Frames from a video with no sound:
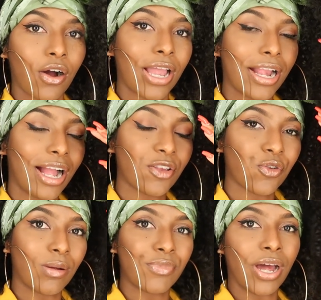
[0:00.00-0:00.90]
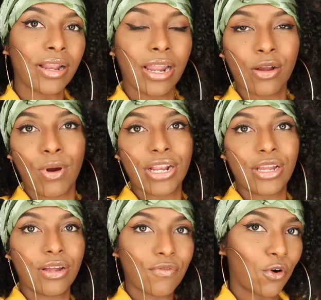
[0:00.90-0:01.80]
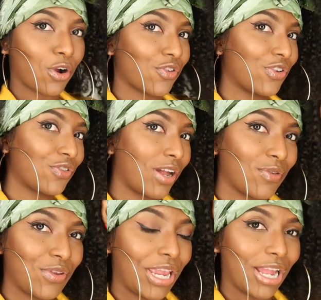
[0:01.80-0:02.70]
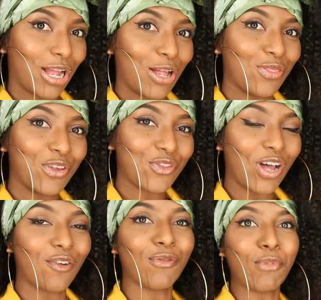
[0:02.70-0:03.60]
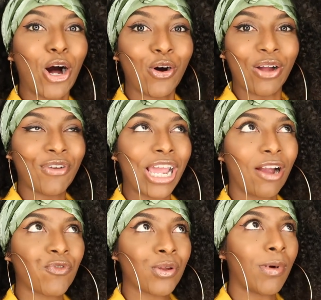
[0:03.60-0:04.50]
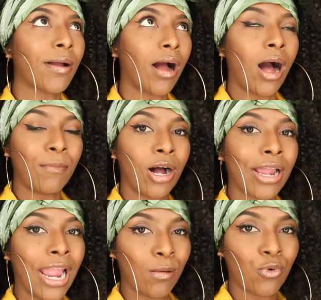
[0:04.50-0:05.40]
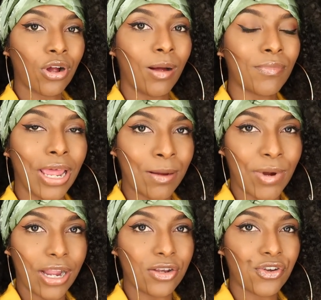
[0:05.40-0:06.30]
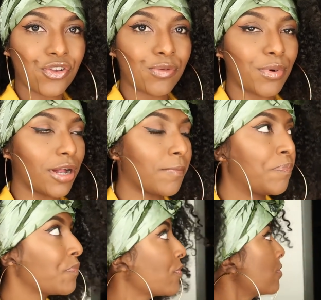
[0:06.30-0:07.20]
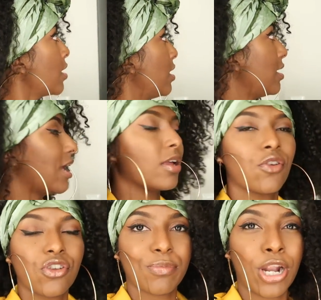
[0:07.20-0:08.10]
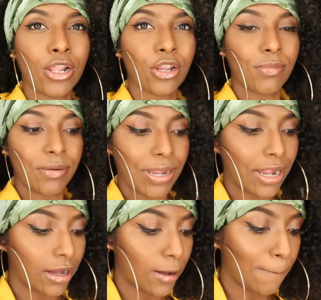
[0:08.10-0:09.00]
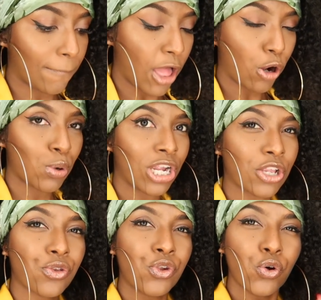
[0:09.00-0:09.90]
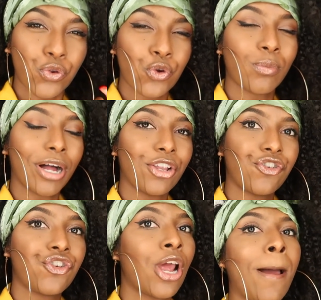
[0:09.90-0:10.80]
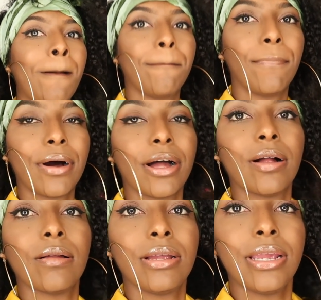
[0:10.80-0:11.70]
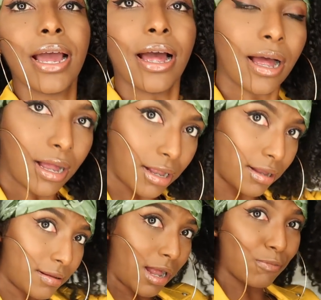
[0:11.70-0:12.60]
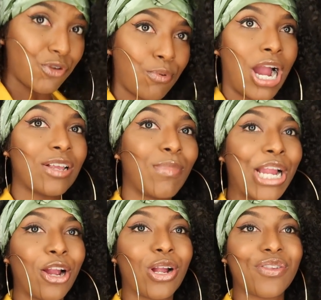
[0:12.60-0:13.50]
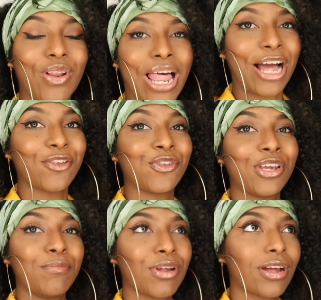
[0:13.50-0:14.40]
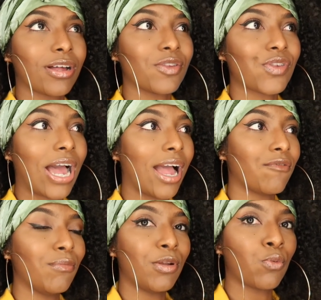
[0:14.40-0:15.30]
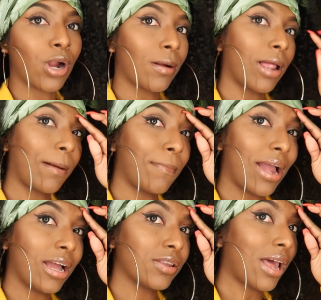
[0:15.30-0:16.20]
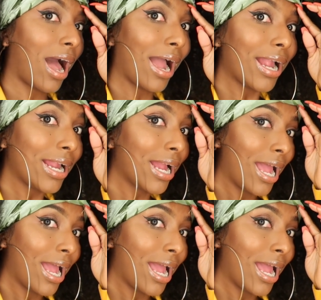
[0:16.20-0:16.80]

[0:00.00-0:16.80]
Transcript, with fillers: Okay guys, so I'm done getting ready. Of course, I just have to take this off. I'm all, I feel like every time I'm, I'm on camera, I'm laying my edges, but yeah, so just put on a little bit of makeup. I'm not wearing too, too much, but yeah. I'm surprised my hair has lasted because I haven't been wearing like my head tie